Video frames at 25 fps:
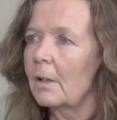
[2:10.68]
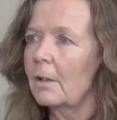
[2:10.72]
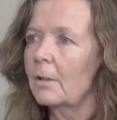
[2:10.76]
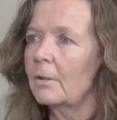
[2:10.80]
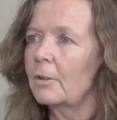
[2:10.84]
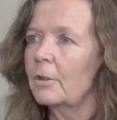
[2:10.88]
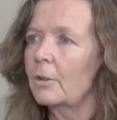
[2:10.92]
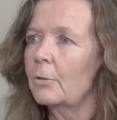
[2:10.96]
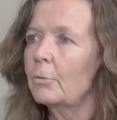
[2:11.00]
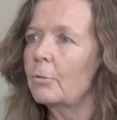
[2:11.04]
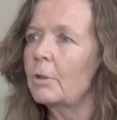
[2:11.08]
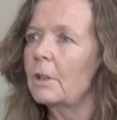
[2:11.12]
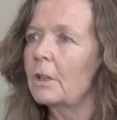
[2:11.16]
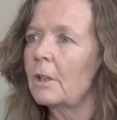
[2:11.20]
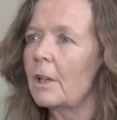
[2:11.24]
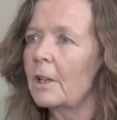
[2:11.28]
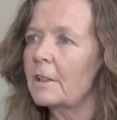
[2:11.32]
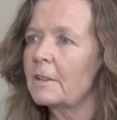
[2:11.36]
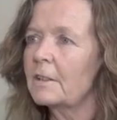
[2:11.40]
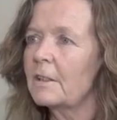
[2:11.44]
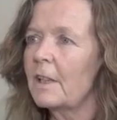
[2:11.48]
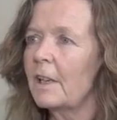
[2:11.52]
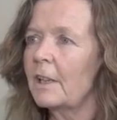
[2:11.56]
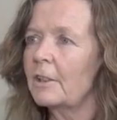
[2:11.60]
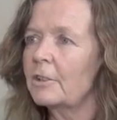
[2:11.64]
The
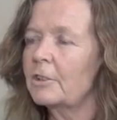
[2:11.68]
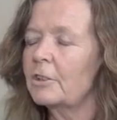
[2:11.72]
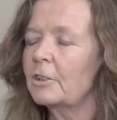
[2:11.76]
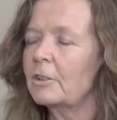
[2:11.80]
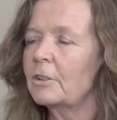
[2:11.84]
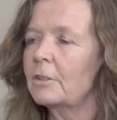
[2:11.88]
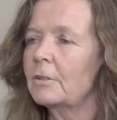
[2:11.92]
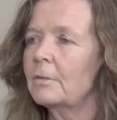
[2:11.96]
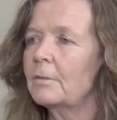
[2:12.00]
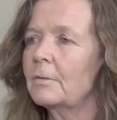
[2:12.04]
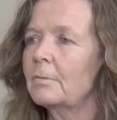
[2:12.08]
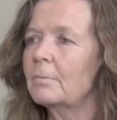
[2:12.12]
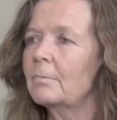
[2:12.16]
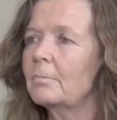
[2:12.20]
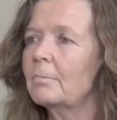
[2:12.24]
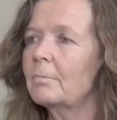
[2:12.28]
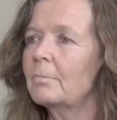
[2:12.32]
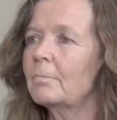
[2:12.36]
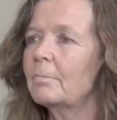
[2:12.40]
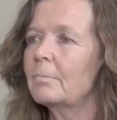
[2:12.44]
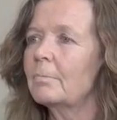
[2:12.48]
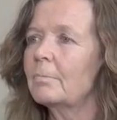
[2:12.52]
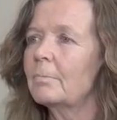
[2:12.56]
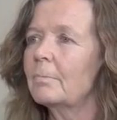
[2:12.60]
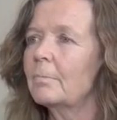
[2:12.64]
realization
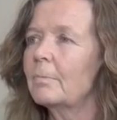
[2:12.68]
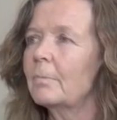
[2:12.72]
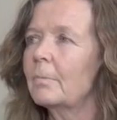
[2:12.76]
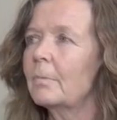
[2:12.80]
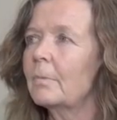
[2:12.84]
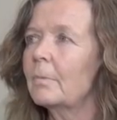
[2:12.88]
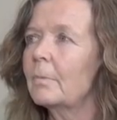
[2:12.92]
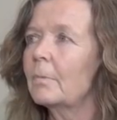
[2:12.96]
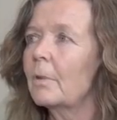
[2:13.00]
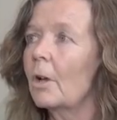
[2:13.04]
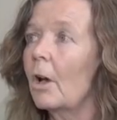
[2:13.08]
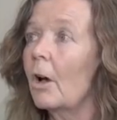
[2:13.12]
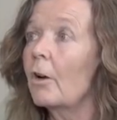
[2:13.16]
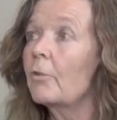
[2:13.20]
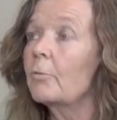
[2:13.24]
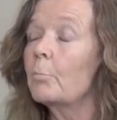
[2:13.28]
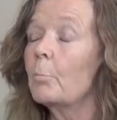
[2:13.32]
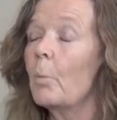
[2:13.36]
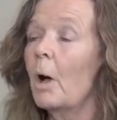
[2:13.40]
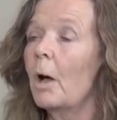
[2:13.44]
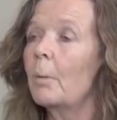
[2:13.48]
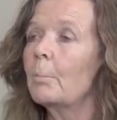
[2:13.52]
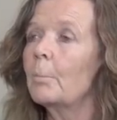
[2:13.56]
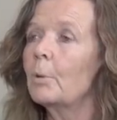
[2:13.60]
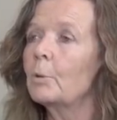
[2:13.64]
of
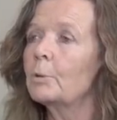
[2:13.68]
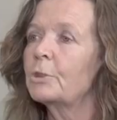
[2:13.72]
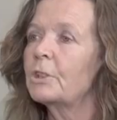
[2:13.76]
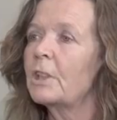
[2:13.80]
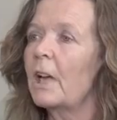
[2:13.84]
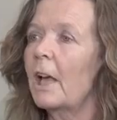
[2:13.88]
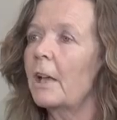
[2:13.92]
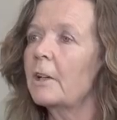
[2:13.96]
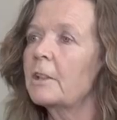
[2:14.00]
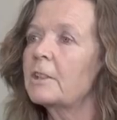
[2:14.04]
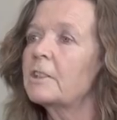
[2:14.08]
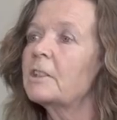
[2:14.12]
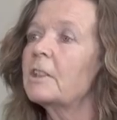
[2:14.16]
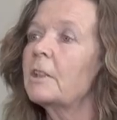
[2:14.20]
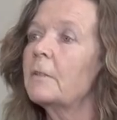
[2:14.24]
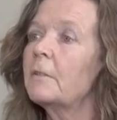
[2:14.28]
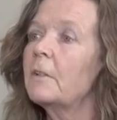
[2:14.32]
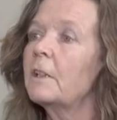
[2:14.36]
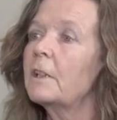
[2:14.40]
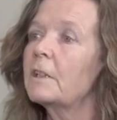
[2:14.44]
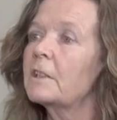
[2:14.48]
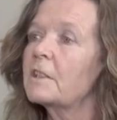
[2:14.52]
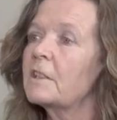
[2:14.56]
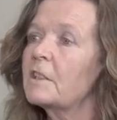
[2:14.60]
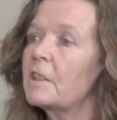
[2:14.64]
my mortality,
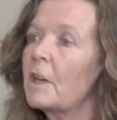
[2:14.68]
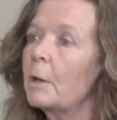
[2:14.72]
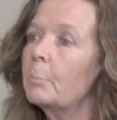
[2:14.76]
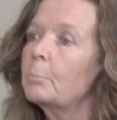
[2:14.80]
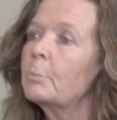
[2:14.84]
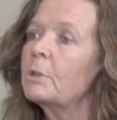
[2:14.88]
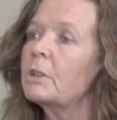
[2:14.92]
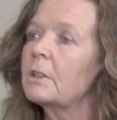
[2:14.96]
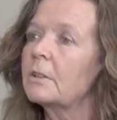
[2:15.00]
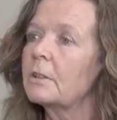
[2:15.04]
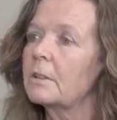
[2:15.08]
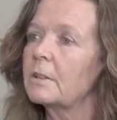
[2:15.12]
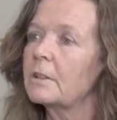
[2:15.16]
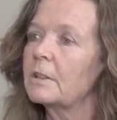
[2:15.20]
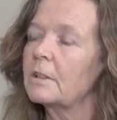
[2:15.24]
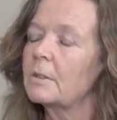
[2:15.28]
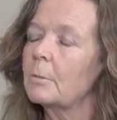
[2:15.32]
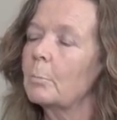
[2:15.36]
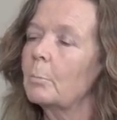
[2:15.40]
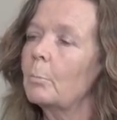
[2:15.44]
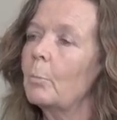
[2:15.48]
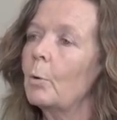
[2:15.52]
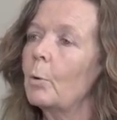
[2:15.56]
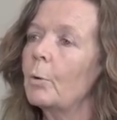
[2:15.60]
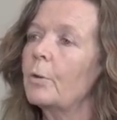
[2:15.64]
the acceptance,
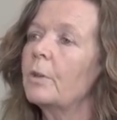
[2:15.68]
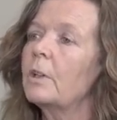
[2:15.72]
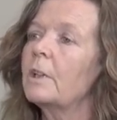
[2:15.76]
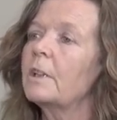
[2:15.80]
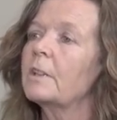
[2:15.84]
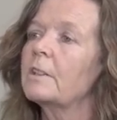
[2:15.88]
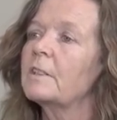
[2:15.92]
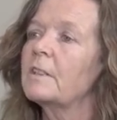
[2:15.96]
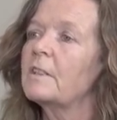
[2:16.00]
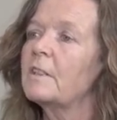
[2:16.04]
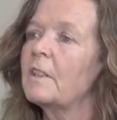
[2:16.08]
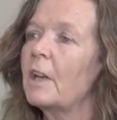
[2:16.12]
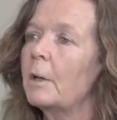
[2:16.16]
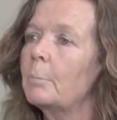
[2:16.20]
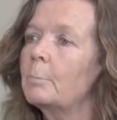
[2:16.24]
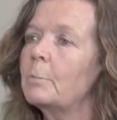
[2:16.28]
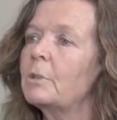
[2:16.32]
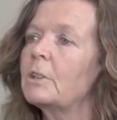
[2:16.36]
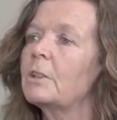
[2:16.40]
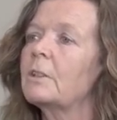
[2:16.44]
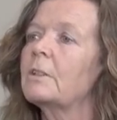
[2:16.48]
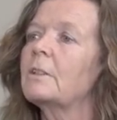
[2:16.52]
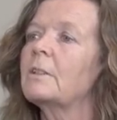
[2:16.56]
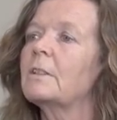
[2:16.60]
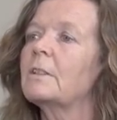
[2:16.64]
acceptance,